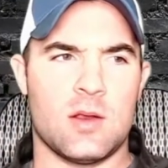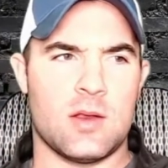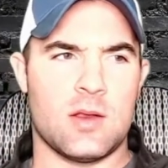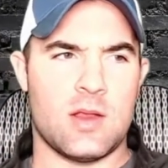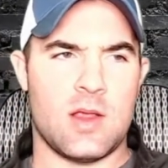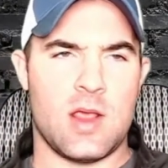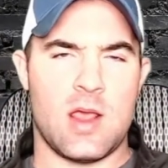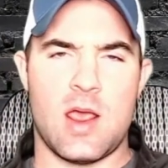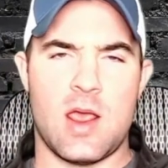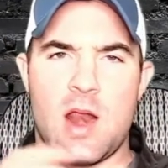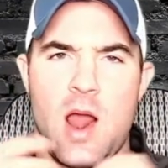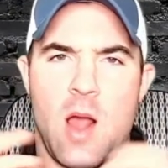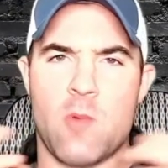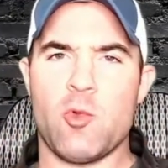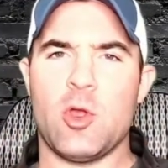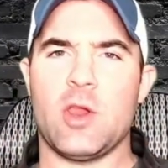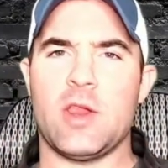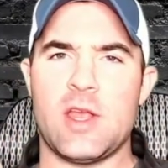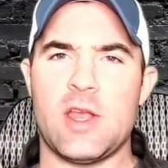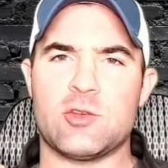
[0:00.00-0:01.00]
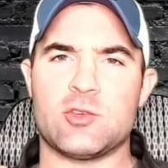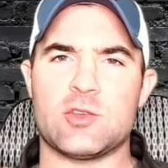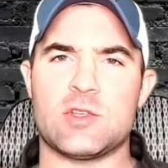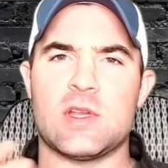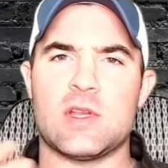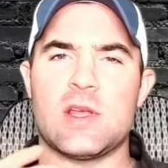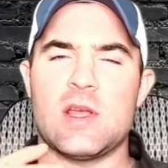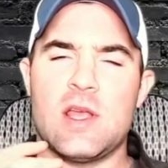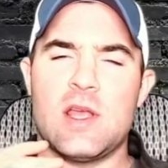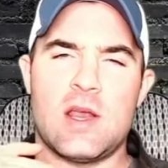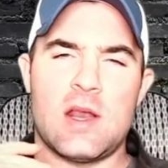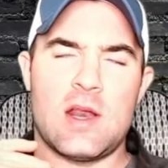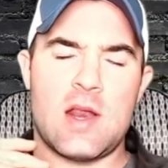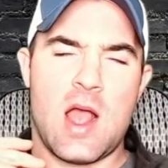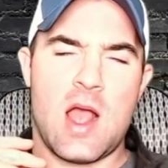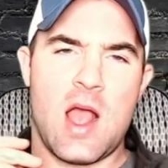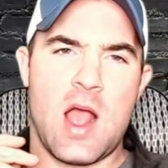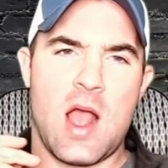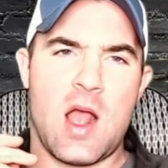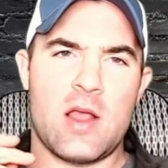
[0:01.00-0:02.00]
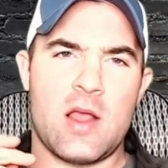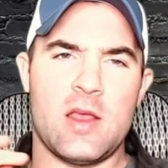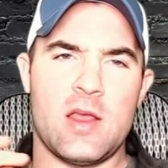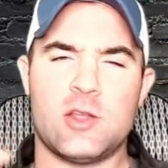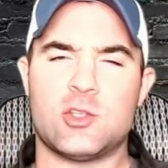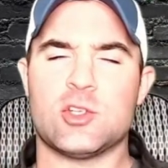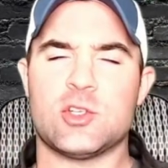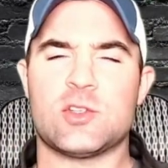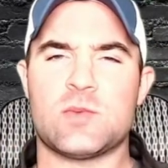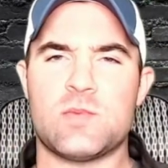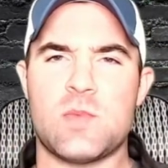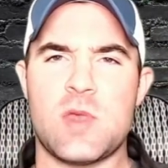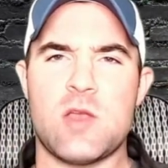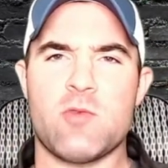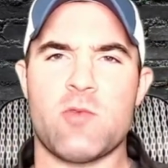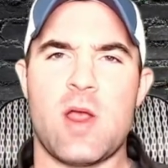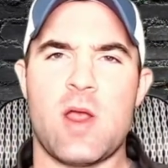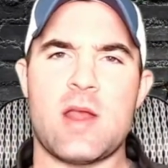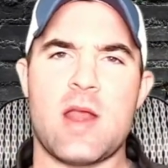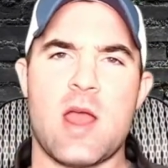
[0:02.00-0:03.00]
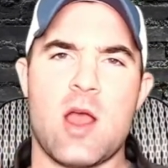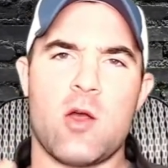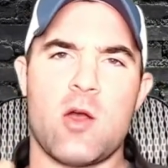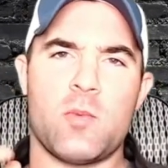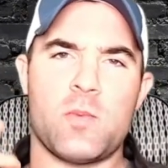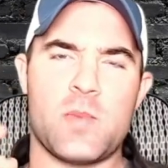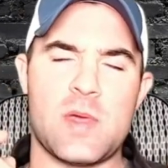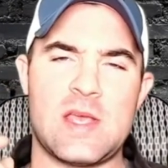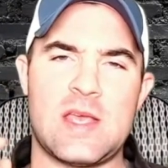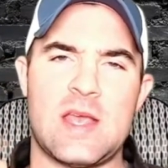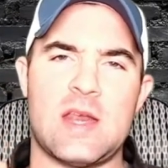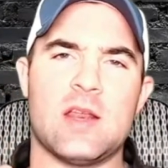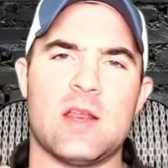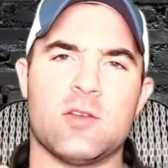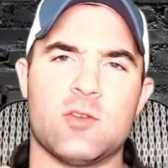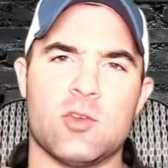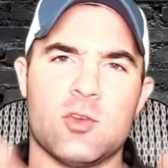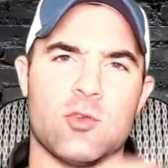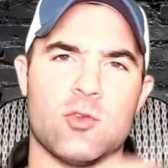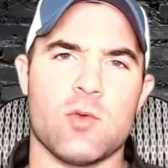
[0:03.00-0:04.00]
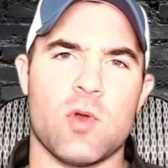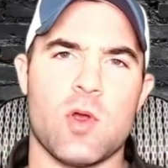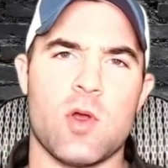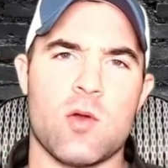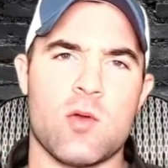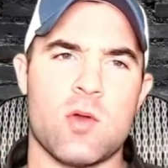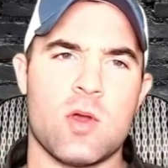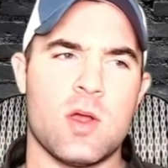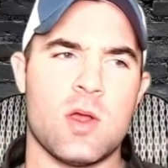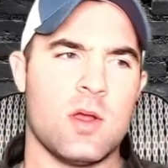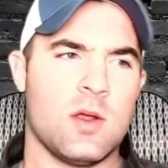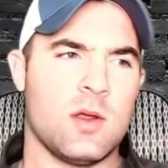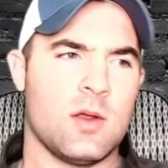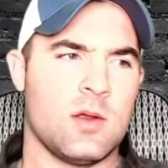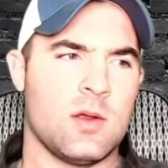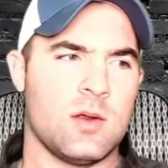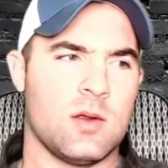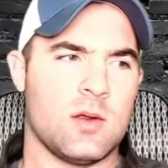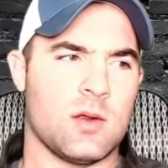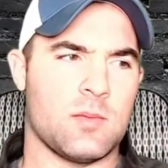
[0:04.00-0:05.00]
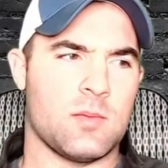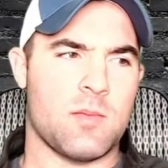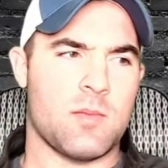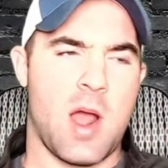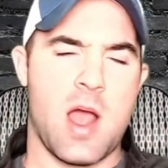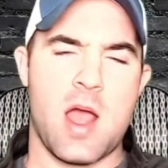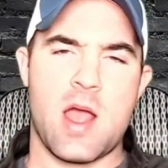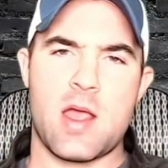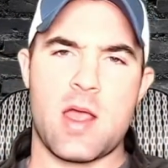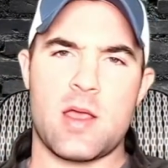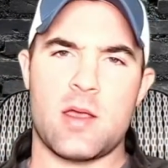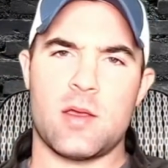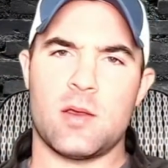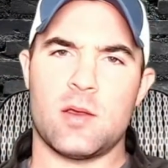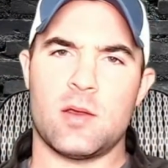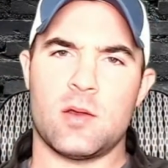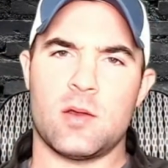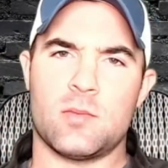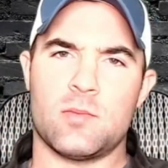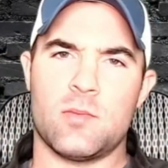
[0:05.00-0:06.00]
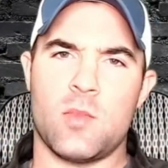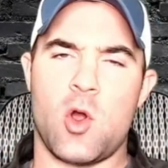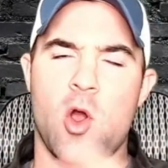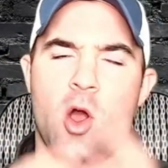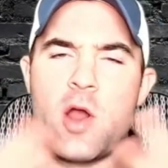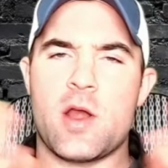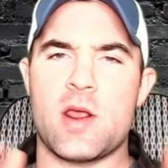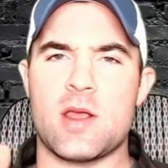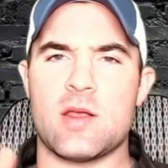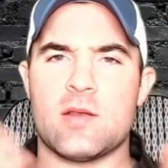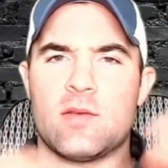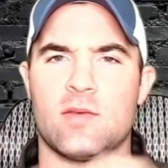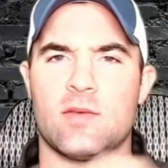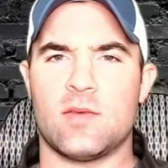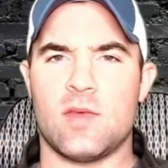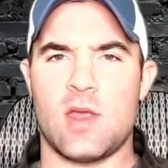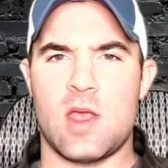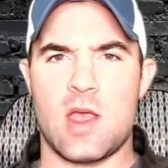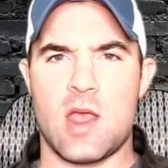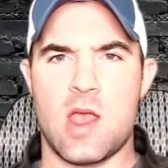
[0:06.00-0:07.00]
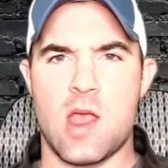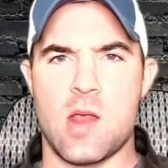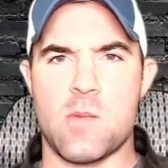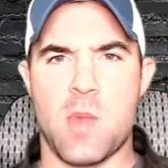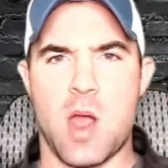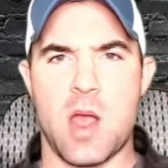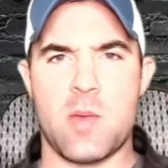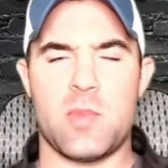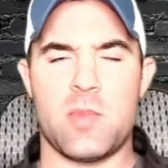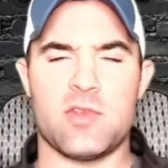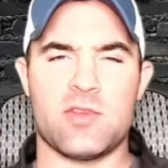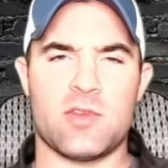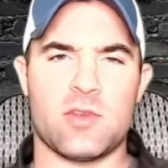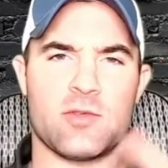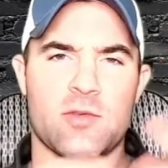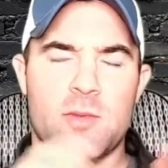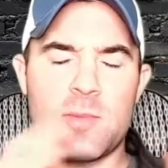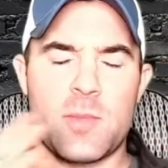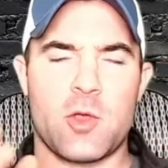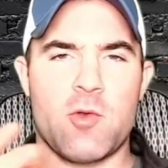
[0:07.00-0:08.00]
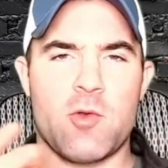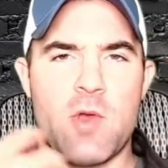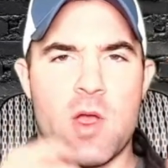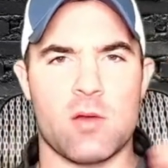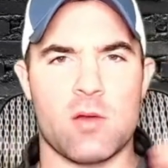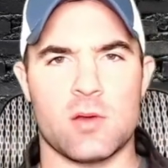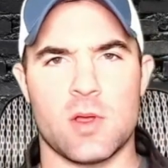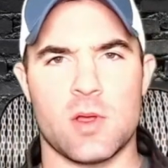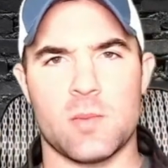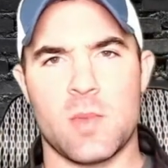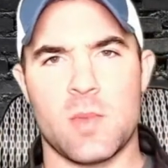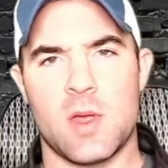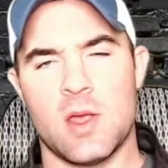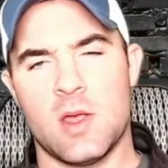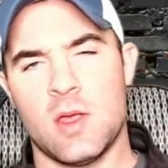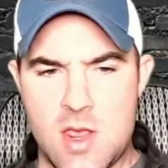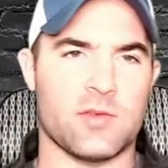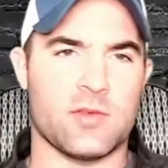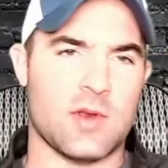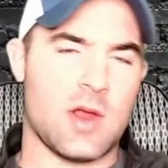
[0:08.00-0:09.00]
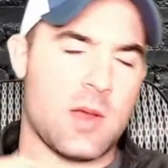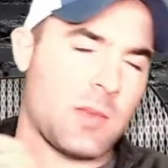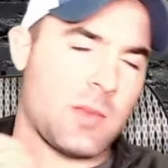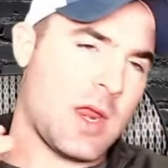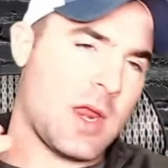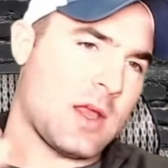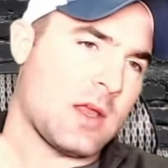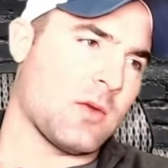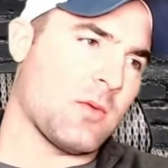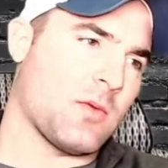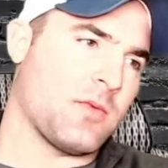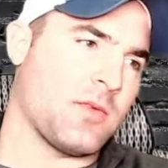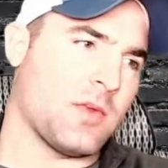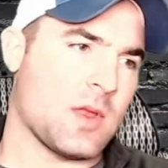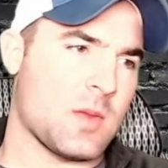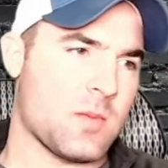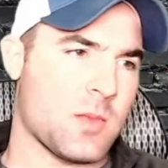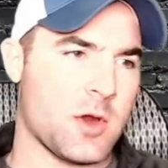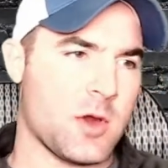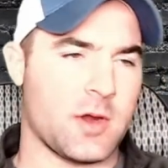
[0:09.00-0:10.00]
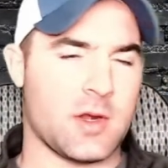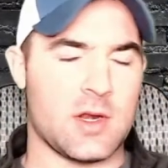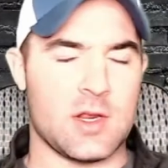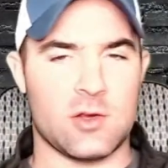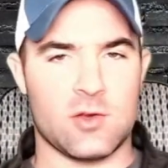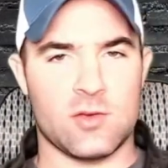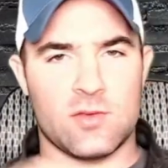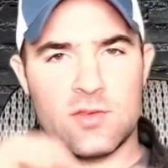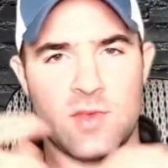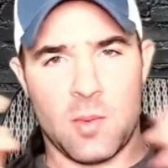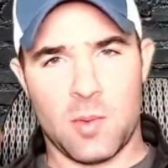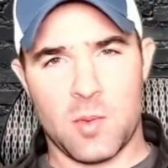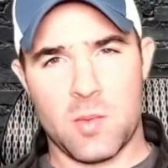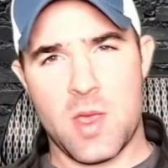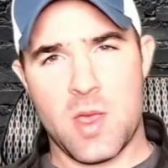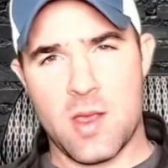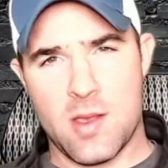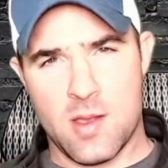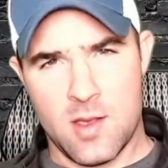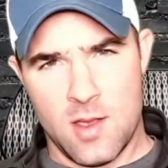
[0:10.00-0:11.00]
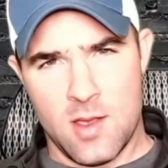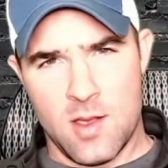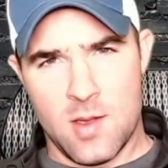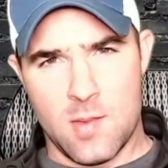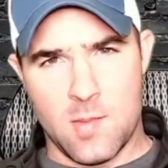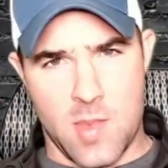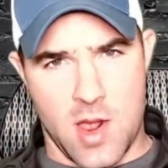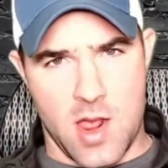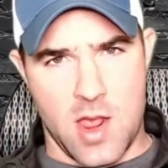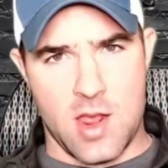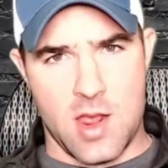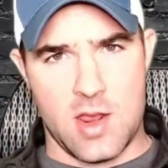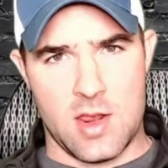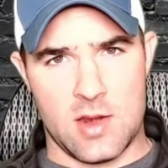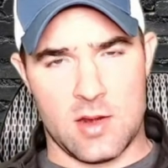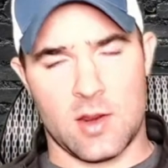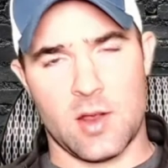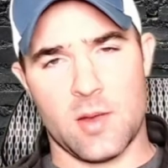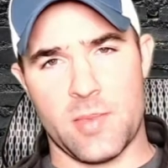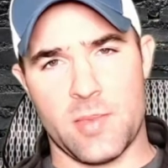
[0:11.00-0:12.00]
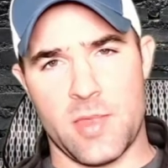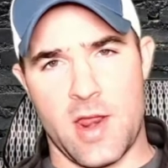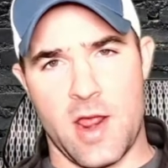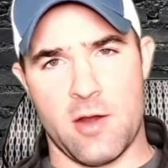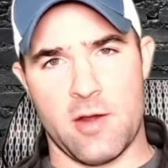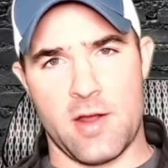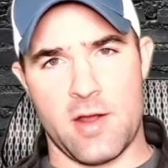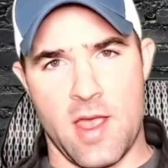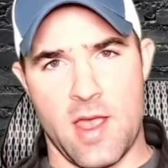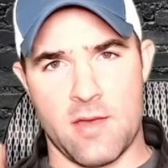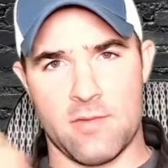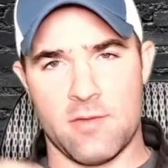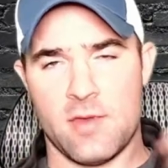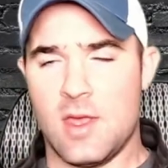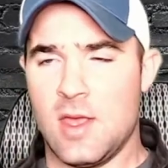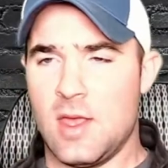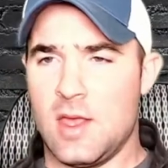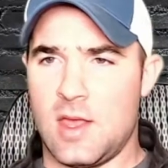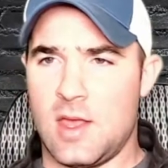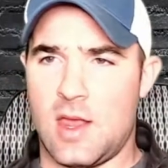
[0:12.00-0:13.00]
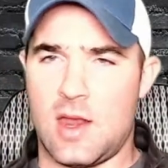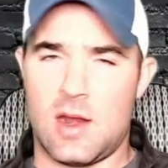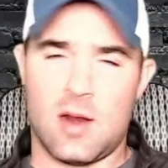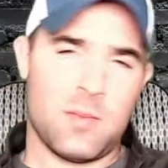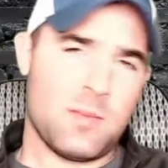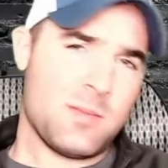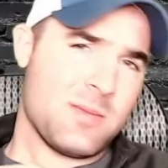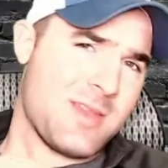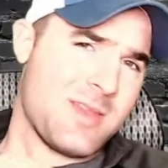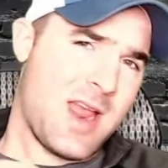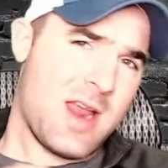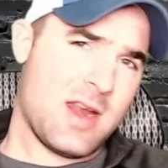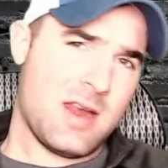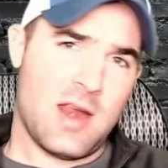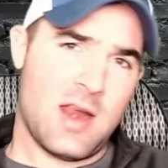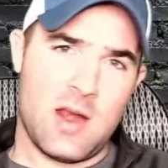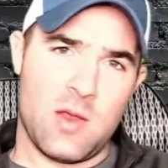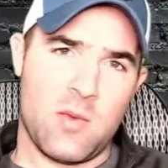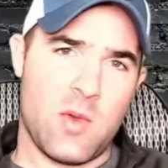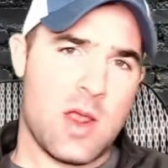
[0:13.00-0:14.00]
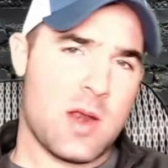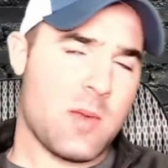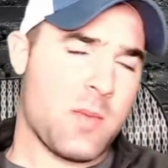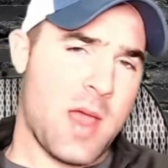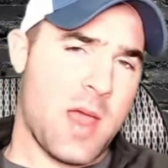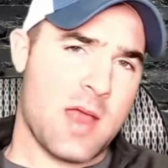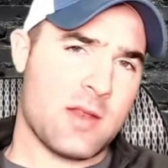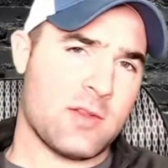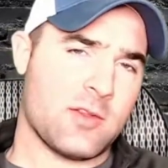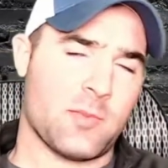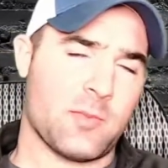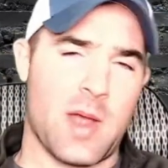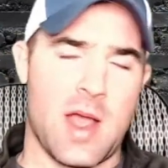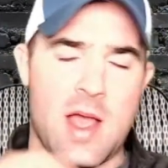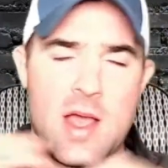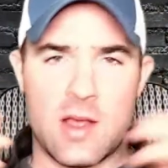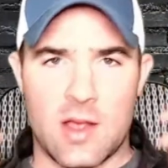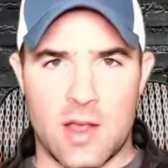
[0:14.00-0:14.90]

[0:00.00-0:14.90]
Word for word: And I'm really interested in it. And it's just me right now beginning to grow my audience and my business from the ground up. And I'm getting into affiliate marketing to supplement my income that I already have. And I'm not in any way in a bad spot.